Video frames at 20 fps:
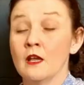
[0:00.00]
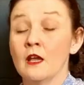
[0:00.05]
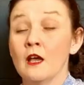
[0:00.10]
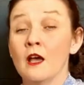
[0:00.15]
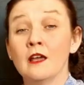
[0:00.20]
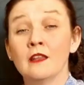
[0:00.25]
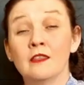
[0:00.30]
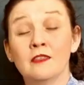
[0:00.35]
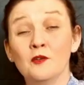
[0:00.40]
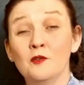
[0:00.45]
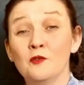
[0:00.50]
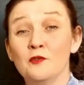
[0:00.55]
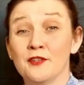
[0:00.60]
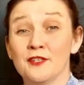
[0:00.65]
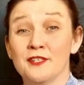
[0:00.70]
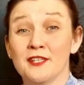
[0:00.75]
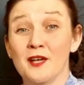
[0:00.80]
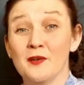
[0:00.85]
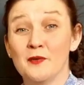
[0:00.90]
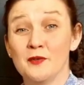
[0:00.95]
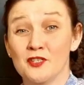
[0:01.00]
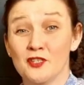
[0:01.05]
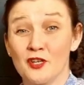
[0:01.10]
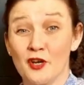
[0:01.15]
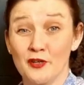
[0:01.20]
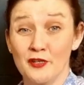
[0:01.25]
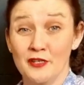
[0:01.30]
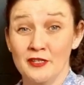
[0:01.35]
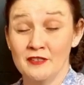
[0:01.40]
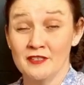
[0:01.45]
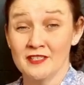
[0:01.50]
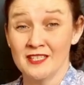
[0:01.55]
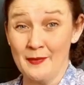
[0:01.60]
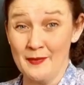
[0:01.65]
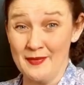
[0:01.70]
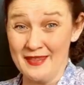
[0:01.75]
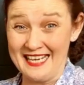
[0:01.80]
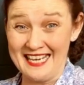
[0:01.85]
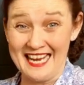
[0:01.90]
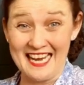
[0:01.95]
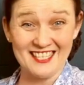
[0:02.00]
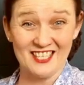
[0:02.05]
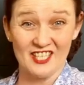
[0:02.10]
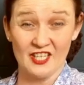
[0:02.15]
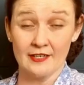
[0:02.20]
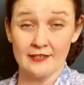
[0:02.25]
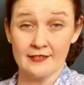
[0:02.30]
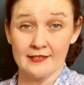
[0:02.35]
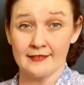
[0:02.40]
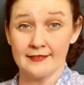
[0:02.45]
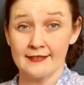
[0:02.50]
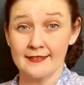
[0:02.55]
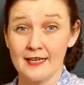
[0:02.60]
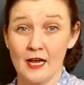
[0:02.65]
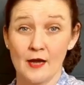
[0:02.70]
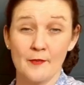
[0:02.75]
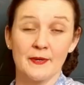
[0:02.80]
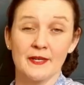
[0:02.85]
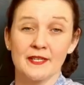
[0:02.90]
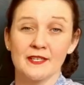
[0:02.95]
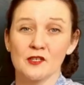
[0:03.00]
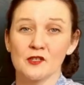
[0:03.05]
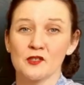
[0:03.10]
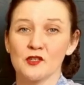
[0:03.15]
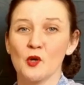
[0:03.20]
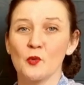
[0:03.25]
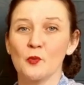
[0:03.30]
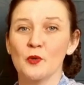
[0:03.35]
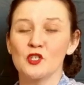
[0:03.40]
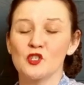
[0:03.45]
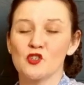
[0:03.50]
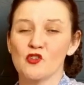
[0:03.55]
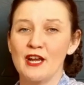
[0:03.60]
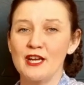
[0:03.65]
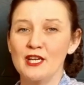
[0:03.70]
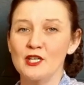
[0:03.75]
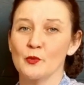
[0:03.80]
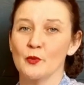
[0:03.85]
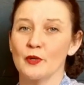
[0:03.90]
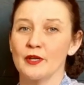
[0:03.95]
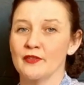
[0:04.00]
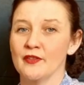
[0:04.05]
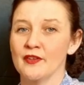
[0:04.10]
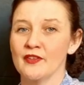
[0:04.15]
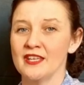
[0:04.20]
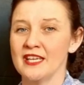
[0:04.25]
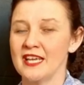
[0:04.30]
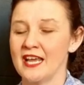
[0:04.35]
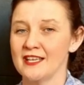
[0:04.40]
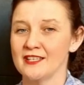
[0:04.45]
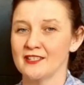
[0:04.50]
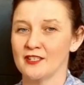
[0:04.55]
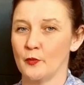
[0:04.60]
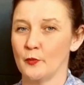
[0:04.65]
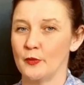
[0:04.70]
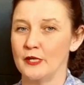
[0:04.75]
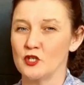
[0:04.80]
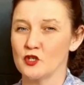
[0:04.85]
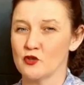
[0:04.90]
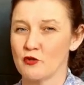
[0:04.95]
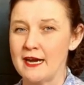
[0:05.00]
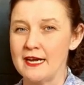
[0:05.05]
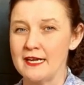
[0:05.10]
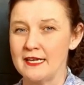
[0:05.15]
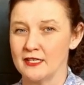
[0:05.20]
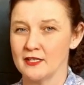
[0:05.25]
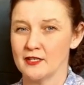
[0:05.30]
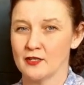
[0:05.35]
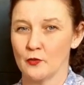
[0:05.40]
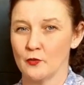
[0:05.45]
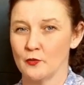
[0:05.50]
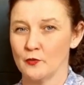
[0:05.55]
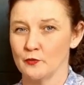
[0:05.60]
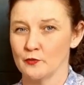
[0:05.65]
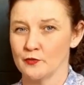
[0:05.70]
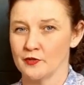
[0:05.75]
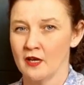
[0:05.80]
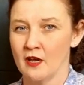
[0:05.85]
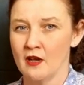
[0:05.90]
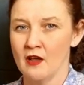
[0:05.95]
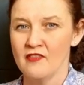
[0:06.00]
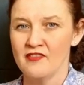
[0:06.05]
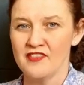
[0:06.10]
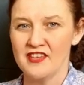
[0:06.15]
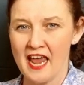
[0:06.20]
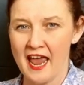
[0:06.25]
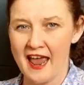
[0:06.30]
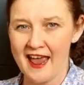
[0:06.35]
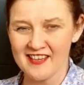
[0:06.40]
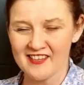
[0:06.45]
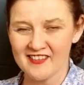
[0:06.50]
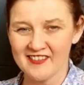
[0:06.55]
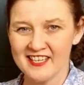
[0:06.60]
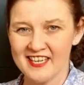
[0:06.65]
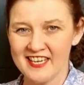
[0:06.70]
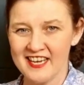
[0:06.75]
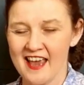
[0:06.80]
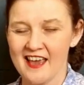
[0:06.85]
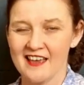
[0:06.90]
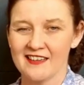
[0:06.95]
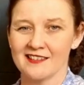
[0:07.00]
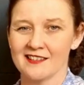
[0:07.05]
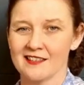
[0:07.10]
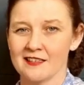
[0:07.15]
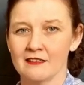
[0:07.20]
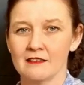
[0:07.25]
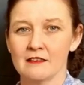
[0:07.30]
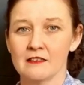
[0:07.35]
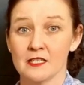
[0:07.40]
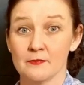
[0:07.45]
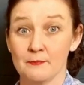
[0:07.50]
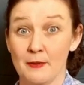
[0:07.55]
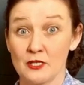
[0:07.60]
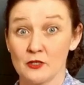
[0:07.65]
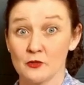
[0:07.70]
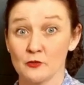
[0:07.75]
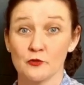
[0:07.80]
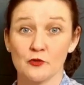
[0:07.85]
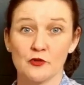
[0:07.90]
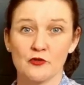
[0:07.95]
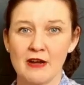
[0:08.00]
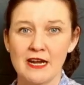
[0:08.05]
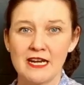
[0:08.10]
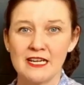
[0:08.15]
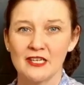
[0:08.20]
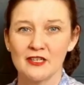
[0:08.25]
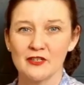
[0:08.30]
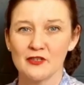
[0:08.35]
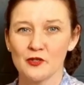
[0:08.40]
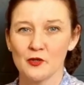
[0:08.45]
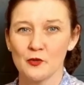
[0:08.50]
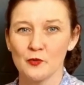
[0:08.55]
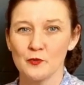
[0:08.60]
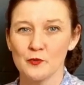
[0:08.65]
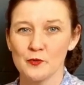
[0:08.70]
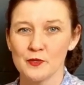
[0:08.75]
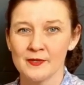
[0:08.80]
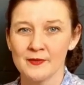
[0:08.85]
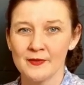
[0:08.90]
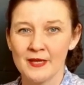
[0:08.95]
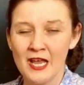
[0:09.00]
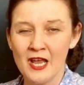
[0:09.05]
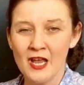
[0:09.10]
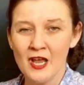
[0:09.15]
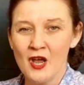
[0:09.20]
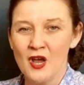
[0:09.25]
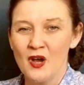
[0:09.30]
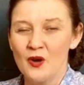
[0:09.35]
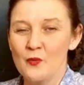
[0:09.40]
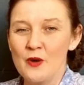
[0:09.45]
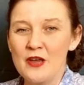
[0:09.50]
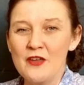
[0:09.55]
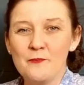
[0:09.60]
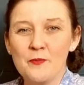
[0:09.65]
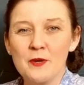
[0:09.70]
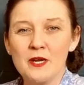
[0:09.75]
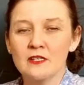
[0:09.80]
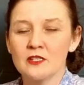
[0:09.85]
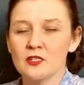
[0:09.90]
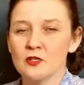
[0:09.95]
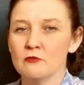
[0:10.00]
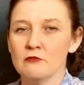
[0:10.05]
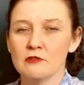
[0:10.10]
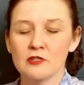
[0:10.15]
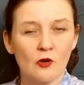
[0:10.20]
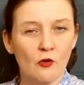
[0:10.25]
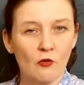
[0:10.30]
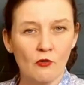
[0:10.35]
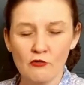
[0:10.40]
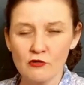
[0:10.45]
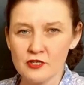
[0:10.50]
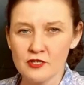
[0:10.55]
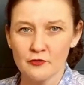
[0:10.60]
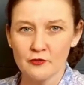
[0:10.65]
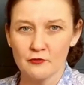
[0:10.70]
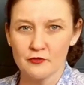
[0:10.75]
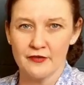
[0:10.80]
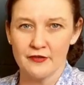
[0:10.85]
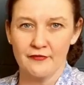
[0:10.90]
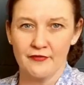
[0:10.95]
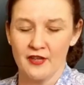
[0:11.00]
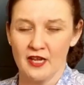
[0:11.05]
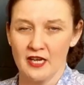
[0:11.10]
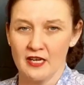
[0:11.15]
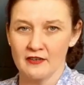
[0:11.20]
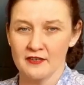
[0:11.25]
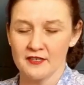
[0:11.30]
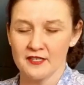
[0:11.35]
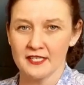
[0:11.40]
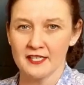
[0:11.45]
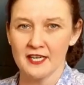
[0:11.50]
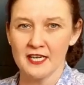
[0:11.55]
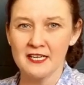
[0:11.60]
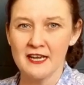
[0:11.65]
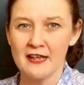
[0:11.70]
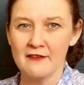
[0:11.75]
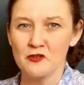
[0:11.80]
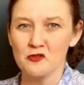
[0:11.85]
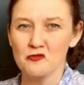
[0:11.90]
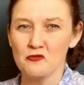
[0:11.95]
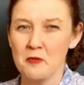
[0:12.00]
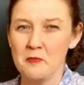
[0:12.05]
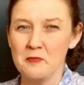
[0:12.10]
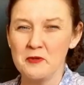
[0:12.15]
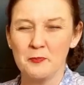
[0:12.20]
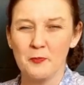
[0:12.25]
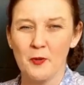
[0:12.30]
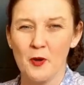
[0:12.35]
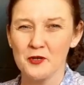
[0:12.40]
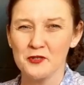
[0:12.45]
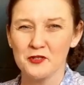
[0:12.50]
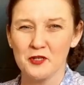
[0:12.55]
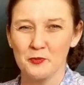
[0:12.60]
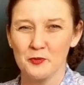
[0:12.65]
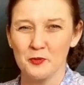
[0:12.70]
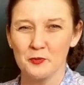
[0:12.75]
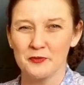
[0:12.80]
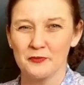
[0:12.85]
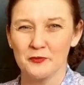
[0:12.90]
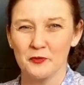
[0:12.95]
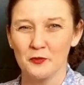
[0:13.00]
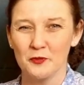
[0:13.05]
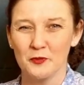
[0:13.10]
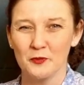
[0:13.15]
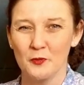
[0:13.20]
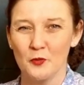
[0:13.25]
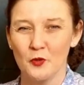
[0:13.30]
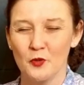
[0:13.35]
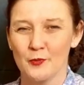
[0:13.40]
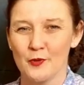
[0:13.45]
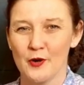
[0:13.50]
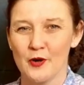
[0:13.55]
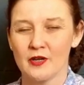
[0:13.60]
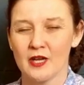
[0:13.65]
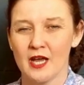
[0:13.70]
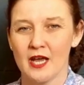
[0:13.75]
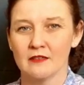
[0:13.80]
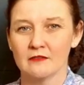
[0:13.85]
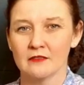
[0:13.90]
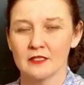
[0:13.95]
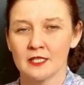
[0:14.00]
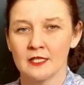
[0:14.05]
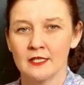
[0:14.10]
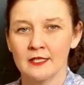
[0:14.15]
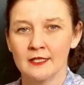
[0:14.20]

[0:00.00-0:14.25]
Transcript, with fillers: I thought that I would show you some of the gadgets and gubbins that we're trained with at the SOE training schools, the STS special training schools. We've been taught all sorts of things that I never dreamed possible before the war broke out.